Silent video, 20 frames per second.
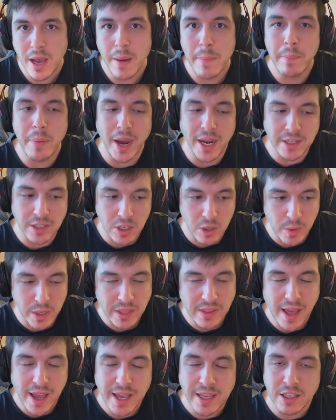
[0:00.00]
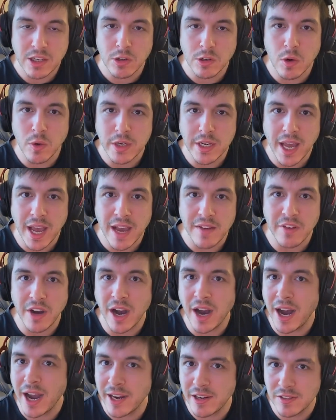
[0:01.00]
By doing that, you're going to have a
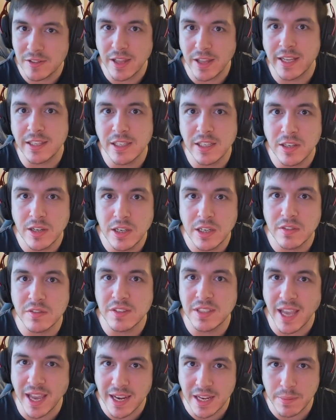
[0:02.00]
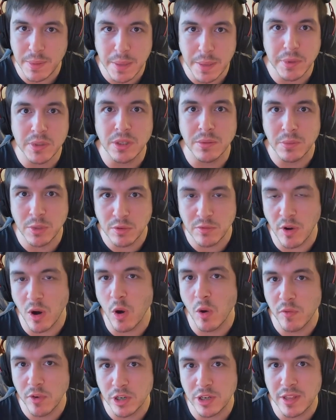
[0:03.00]
higher likelihood of getting people to move
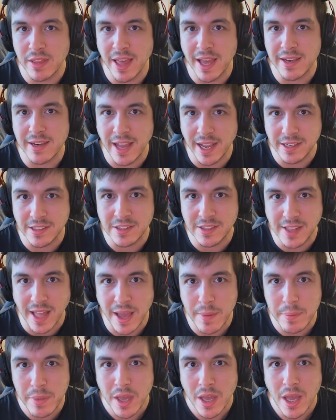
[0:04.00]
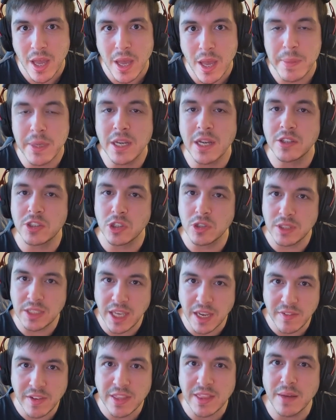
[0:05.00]
over to that next step, because you're
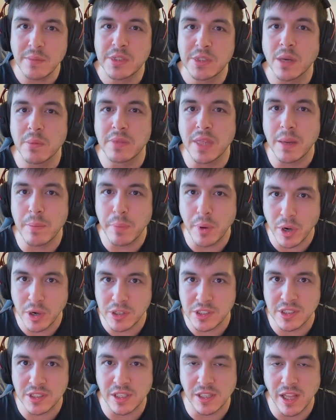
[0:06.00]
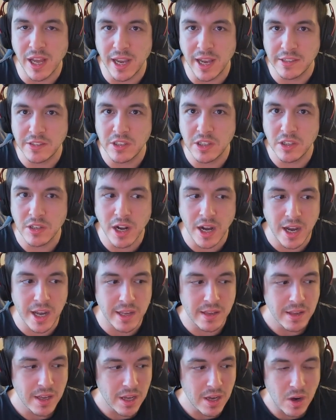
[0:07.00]
giving them something personalized. You're
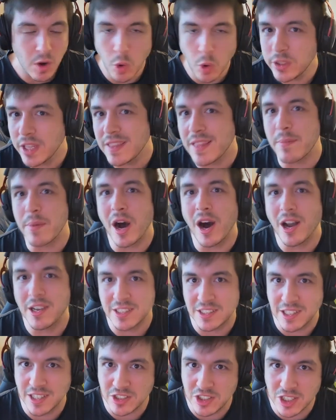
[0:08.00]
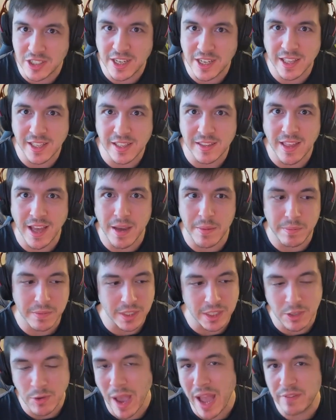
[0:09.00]
not holding them hostage and telling them
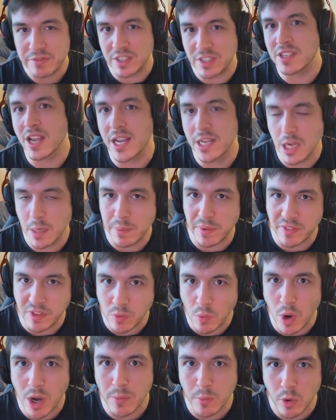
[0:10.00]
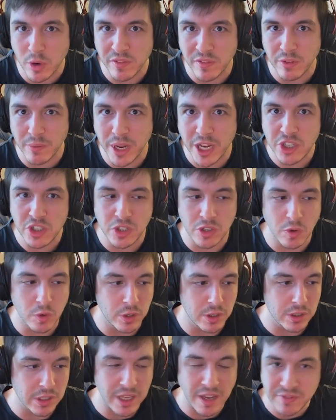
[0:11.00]
you have to sign up if you want more information,
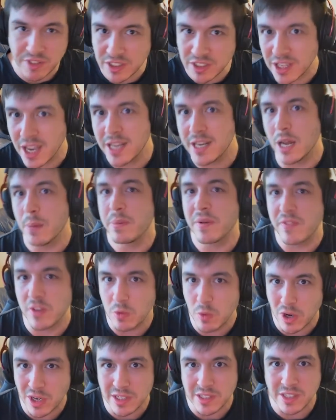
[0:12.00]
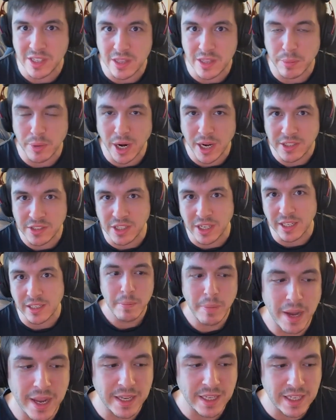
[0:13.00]
or you have to sign up if you want to see the pricing.
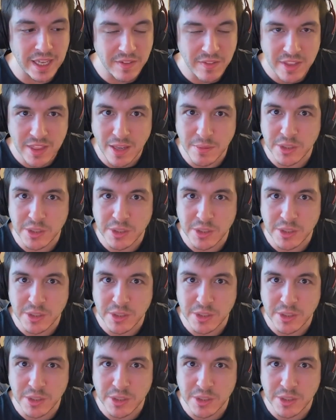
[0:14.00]
By giving them